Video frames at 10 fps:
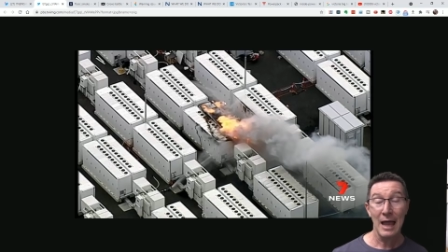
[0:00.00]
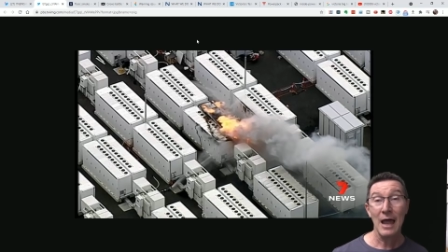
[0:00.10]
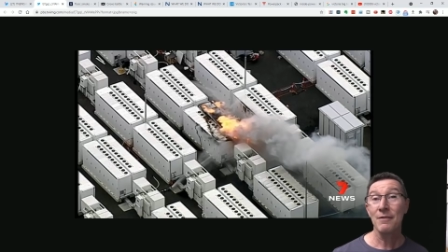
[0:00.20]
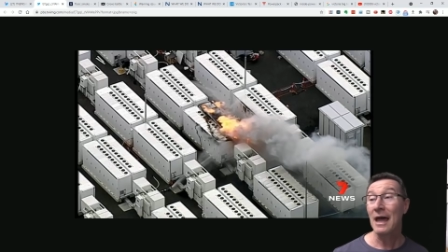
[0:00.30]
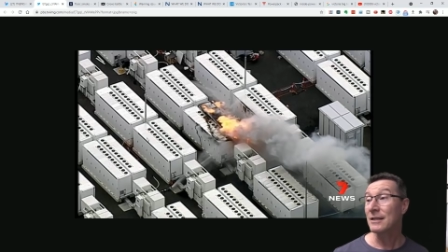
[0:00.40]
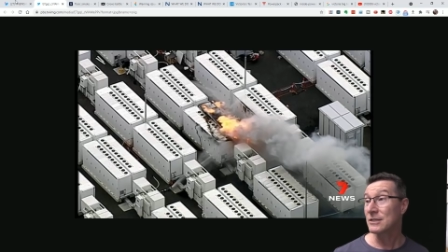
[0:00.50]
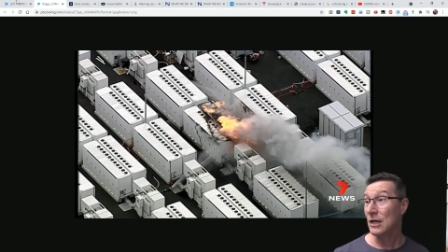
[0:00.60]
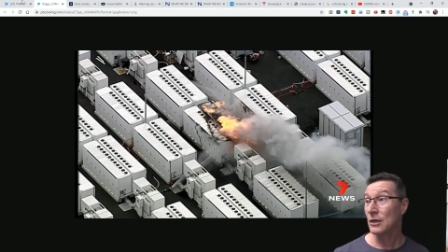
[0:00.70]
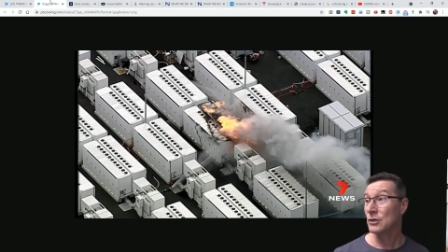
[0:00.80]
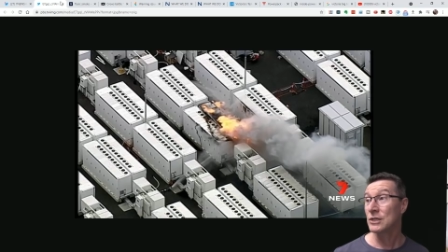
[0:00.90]
and that's
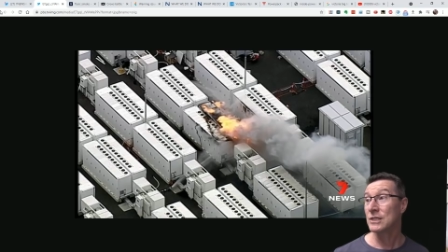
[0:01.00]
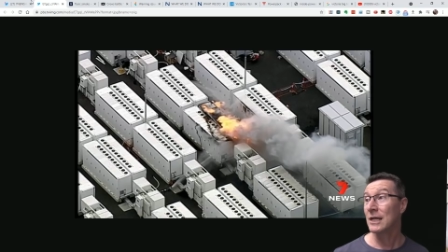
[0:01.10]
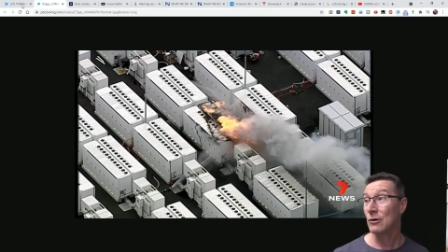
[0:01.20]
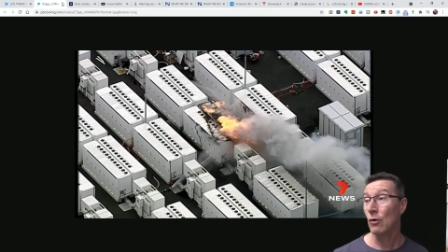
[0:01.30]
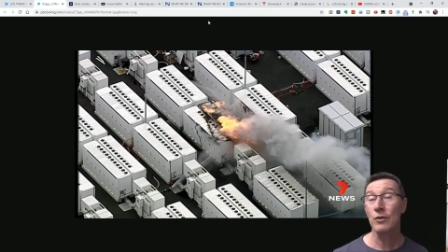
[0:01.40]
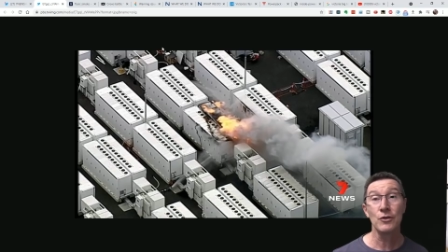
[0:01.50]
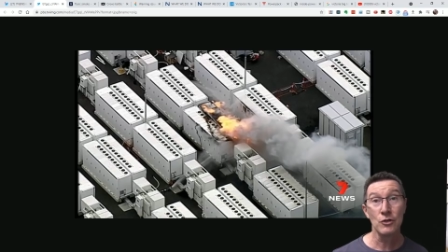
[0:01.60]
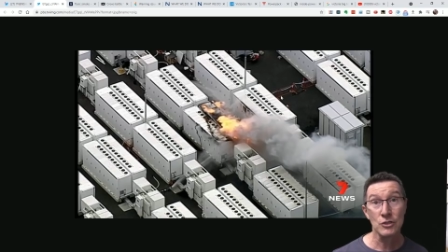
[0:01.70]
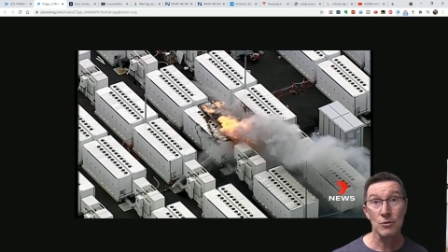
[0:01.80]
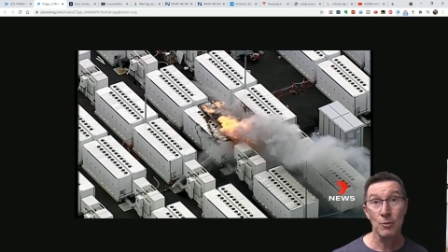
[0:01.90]
uh, you see in all the
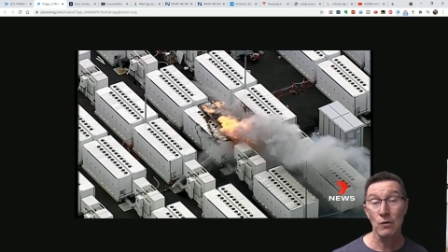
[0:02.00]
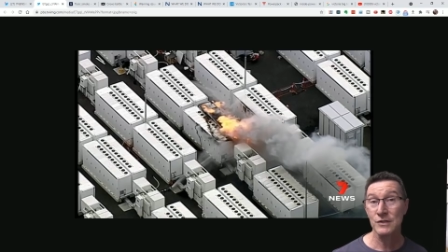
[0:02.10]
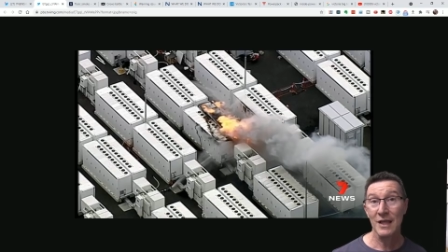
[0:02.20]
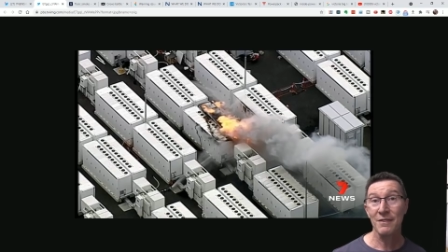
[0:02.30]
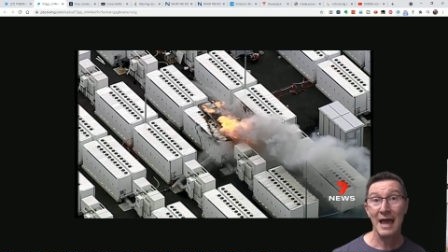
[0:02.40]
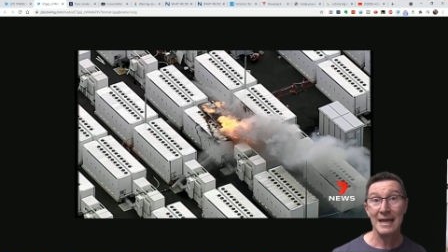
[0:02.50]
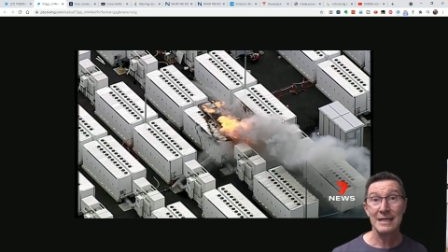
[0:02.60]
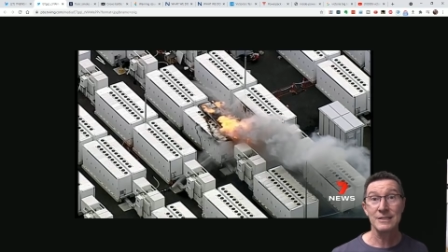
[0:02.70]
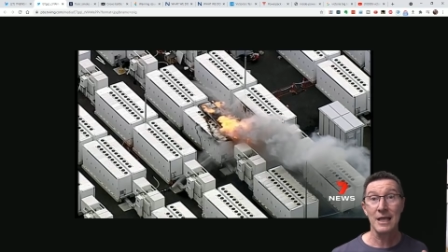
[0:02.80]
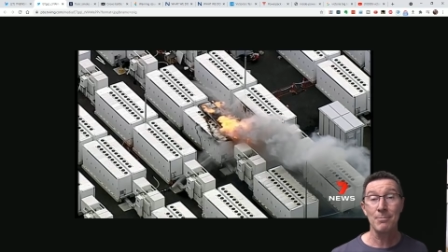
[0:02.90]
news reports that that
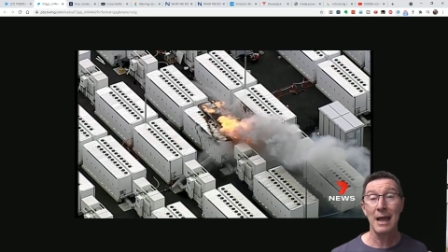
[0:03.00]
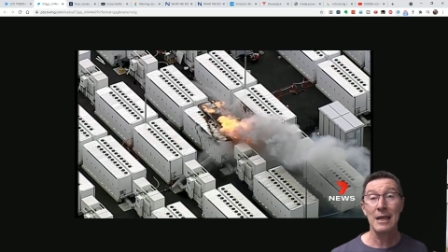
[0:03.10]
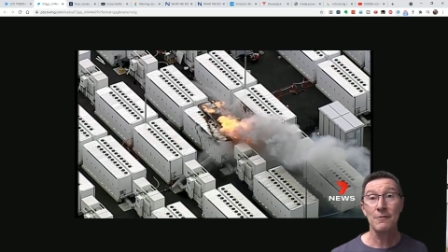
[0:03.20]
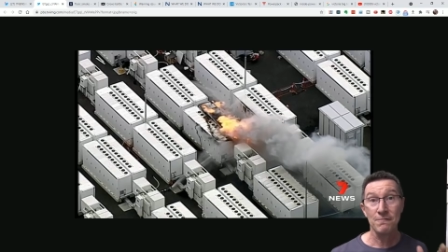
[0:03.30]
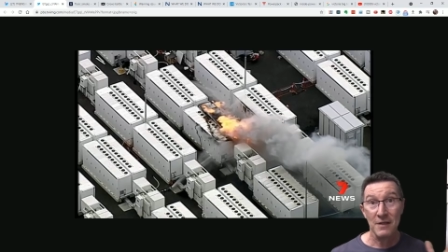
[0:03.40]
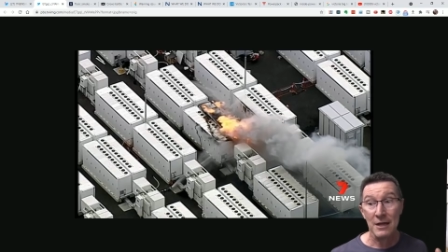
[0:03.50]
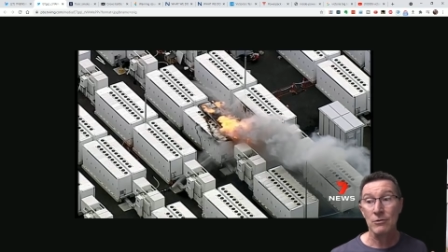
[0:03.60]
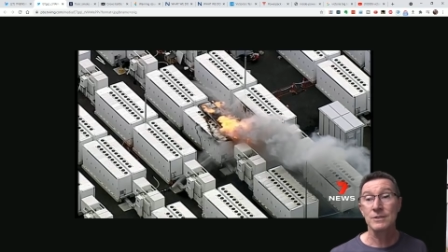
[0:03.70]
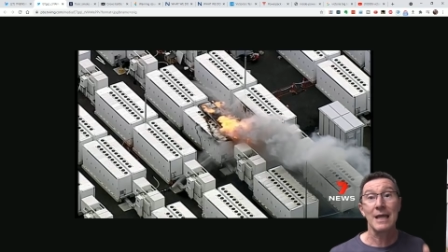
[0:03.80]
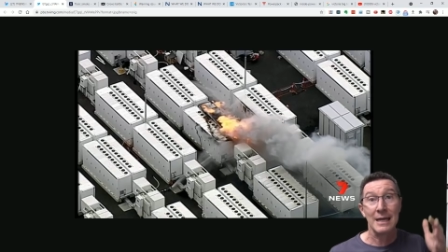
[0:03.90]
is their main
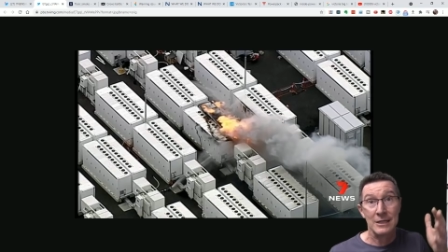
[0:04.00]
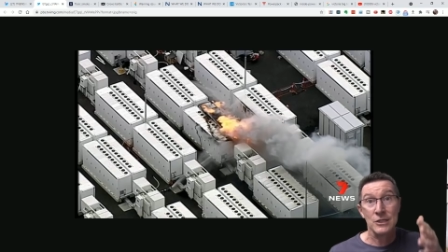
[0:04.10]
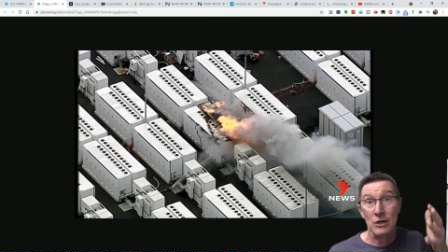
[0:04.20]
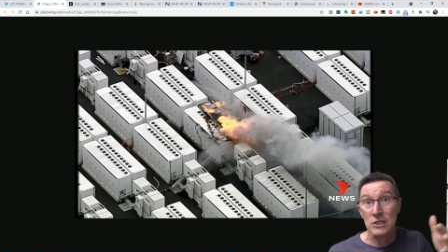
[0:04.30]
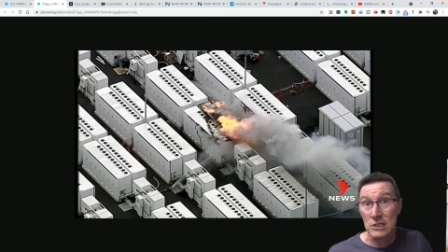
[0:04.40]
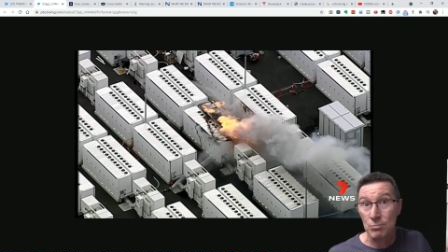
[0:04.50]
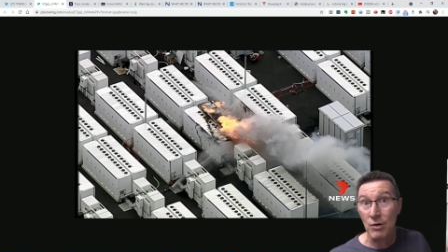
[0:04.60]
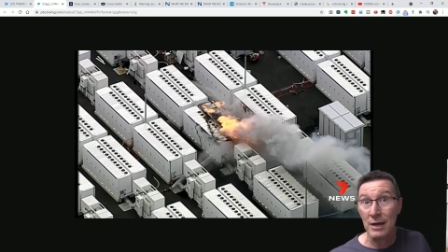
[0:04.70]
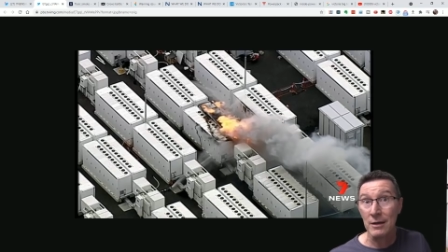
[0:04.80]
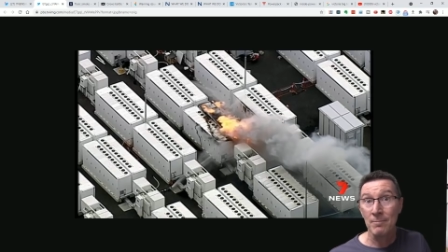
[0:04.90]
fear is that it's going to
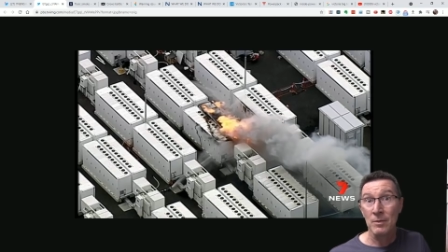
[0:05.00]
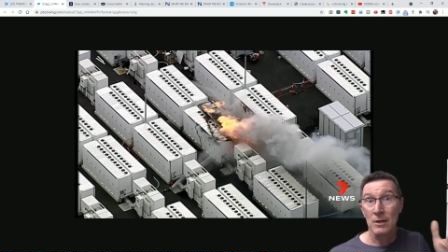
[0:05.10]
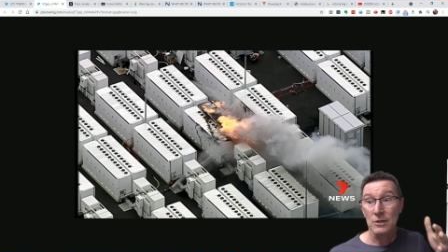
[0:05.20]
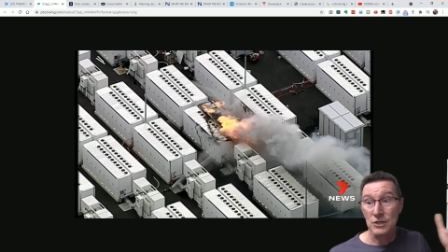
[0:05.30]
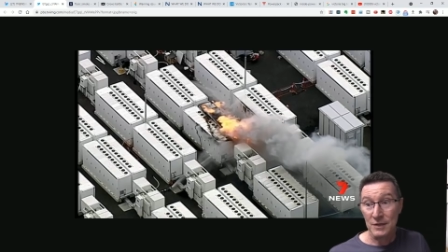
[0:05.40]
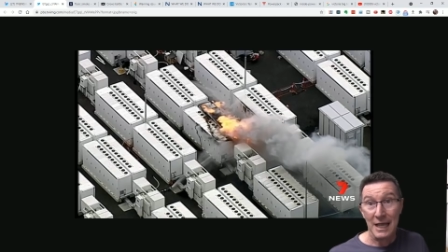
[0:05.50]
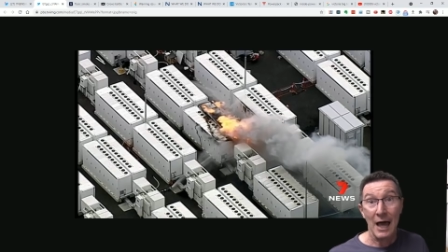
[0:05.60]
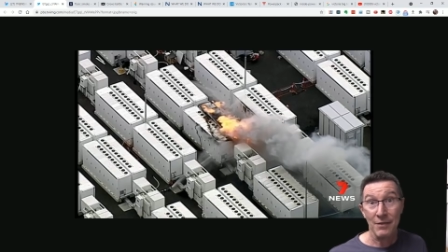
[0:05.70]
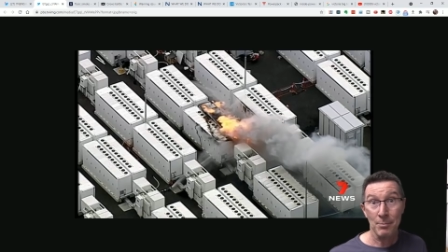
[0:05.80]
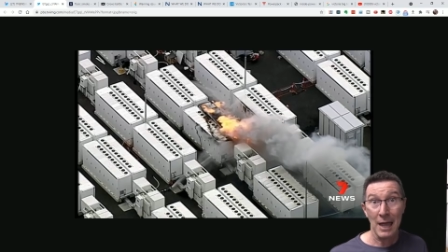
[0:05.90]
spread to the
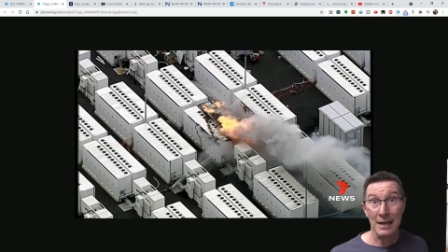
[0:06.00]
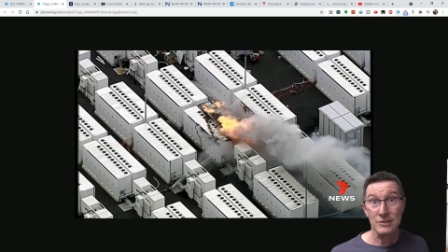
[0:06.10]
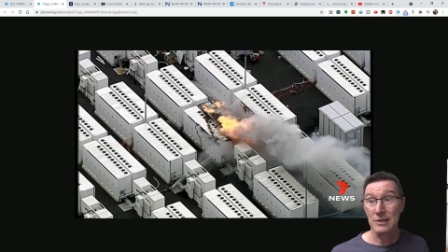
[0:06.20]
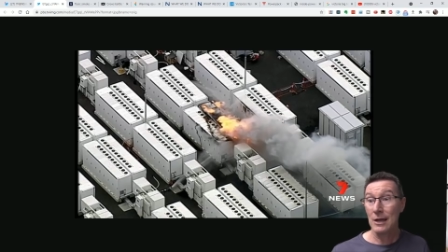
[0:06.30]
other packs.